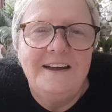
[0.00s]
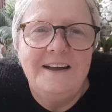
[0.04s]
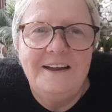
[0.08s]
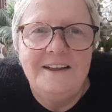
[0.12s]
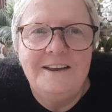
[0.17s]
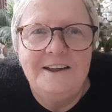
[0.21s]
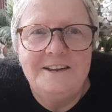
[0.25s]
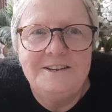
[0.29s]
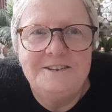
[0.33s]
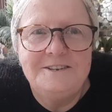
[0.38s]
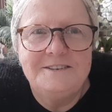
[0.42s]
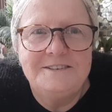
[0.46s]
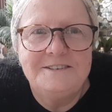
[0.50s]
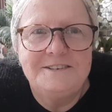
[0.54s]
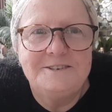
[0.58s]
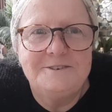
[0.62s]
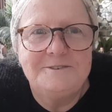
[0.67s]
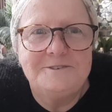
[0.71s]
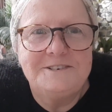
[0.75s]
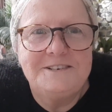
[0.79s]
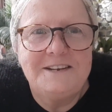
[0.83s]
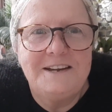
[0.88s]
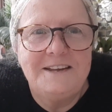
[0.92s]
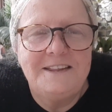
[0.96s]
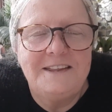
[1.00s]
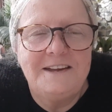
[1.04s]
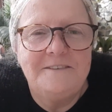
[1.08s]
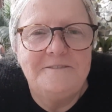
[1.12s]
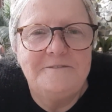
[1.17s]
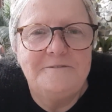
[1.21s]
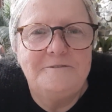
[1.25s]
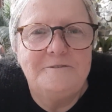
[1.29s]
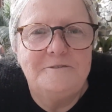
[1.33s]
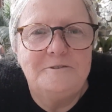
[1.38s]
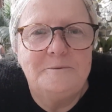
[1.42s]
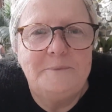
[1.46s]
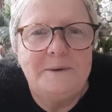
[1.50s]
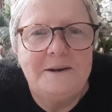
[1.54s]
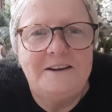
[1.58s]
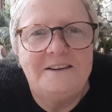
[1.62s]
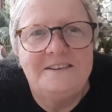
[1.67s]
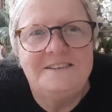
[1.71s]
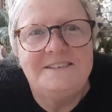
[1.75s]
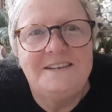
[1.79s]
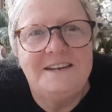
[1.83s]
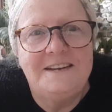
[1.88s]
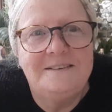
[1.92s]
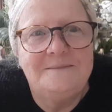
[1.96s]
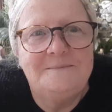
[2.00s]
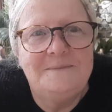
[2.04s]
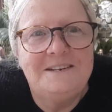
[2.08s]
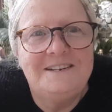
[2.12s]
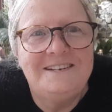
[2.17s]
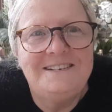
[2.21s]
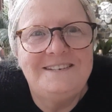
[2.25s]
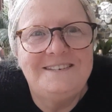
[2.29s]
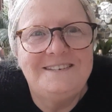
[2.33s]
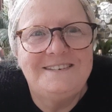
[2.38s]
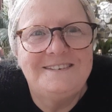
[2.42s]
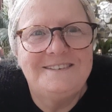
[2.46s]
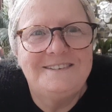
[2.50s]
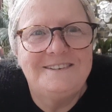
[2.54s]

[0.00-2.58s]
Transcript: And I just saute that for about 10 minutes